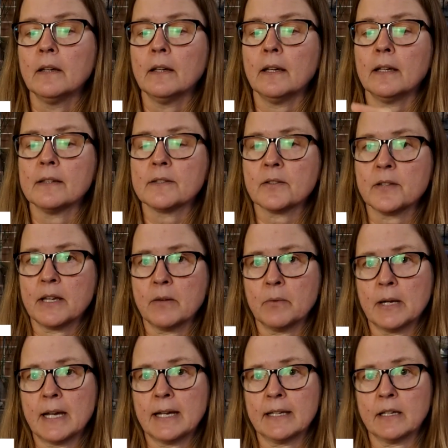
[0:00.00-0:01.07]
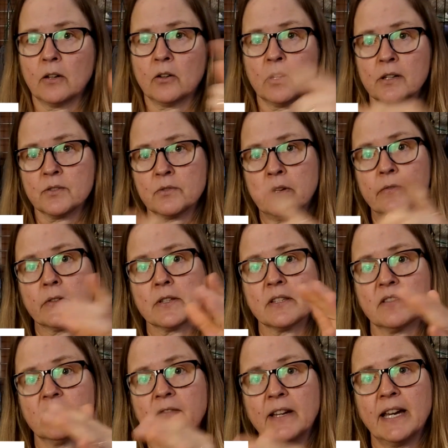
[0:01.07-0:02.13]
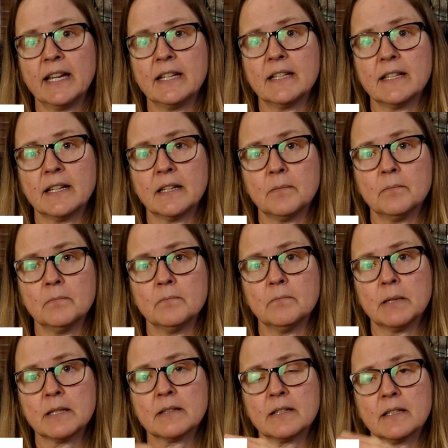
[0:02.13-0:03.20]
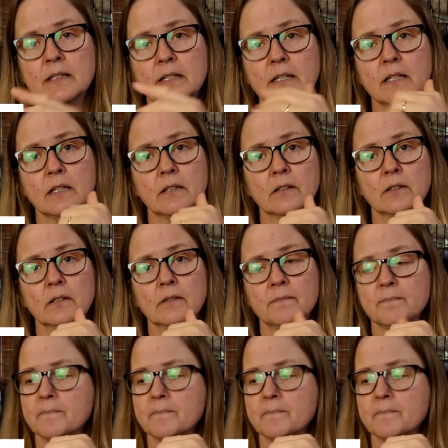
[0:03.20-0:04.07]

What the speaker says: And so that way I can cross-reference and find them based on the year